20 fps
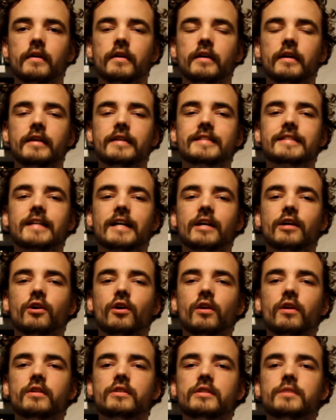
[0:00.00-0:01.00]
a
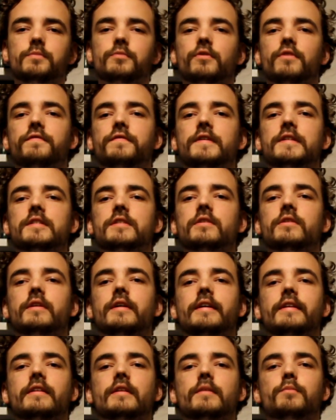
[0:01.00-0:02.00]
psychology professor
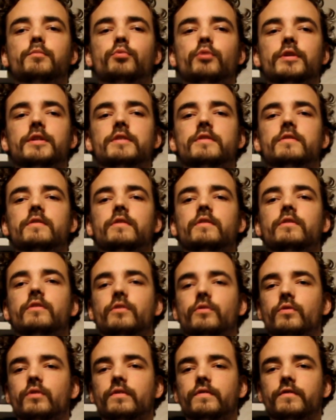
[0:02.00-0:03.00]
in the Princeton
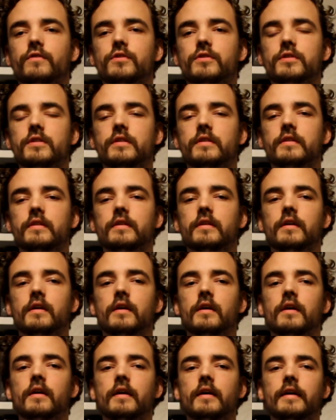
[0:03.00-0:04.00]
University.
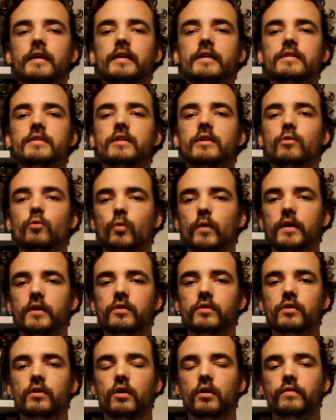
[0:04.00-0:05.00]
He is a
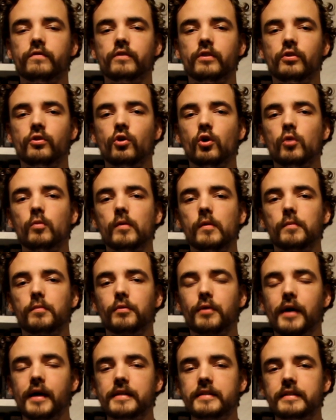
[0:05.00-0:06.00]
winner of the Nobel
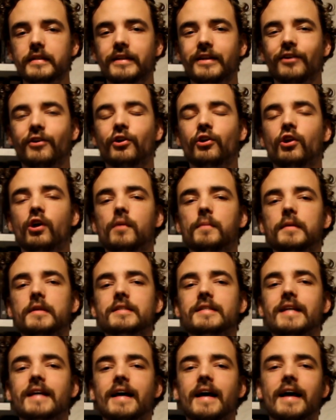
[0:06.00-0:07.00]
Prize in
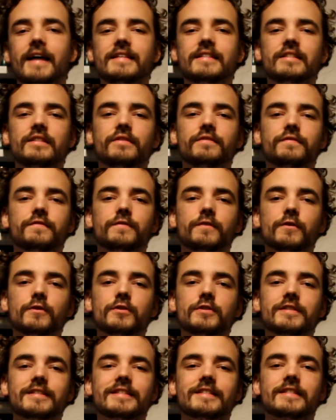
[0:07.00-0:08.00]
Economics as the
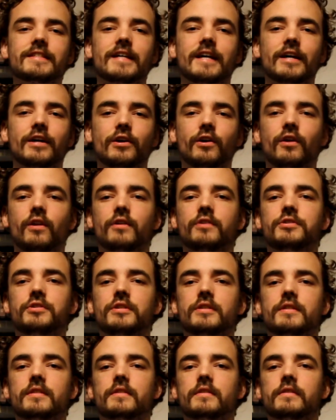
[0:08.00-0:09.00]
first
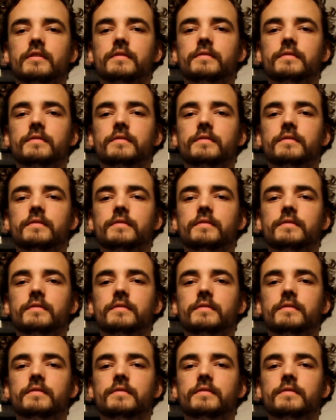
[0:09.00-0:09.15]
psychologist.